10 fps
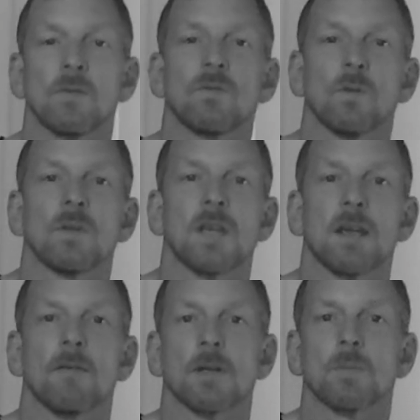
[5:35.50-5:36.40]
for the sake
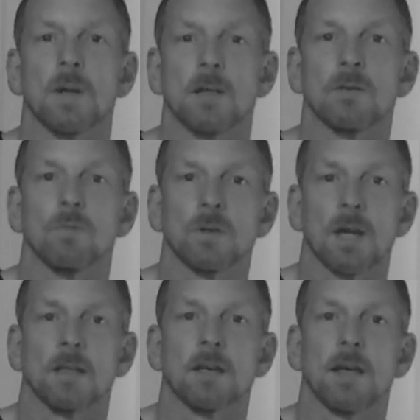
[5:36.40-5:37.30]
of explanation, we'll
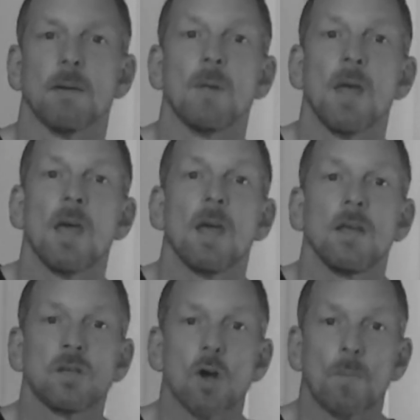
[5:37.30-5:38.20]
say it's a him.
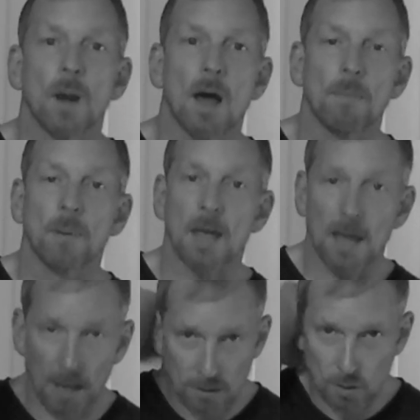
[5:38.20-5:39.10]
You soap it up
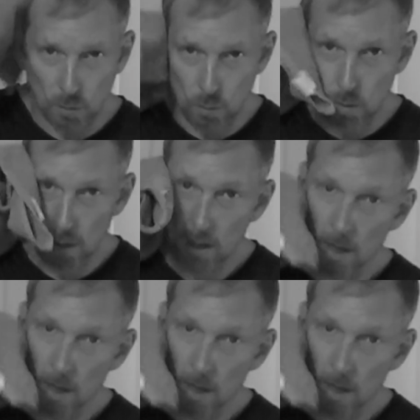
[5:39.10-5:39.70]
and you